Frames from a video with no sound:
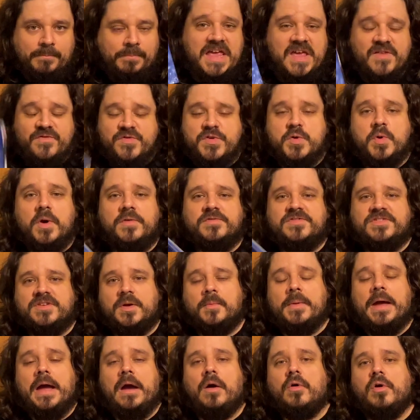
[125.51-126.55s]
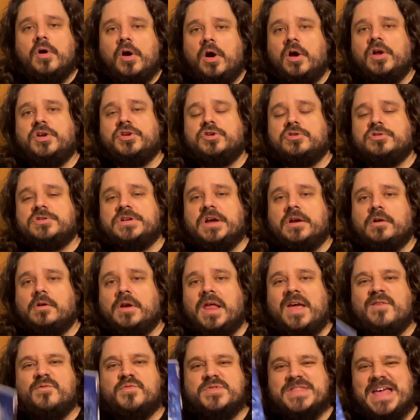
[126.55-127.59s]
If you have somehow gone your entire
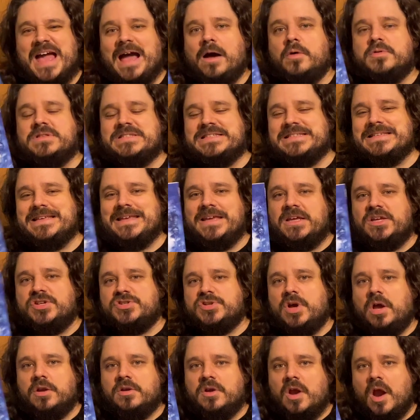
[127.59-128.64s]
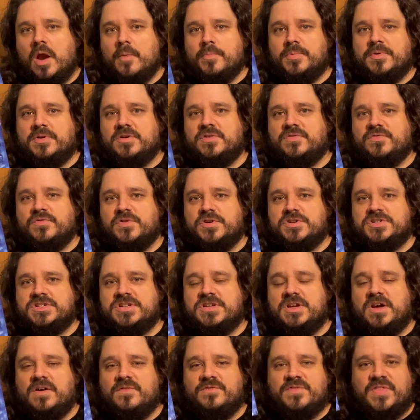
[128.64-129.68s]
life without seeing John Carpenter's
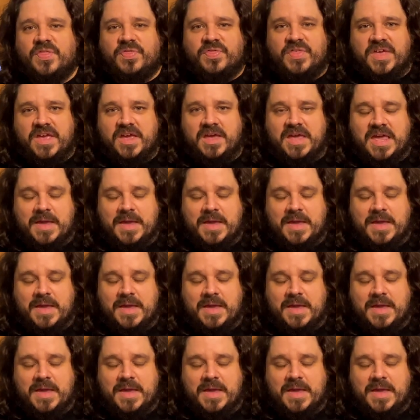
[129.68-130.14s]
version of The Thing,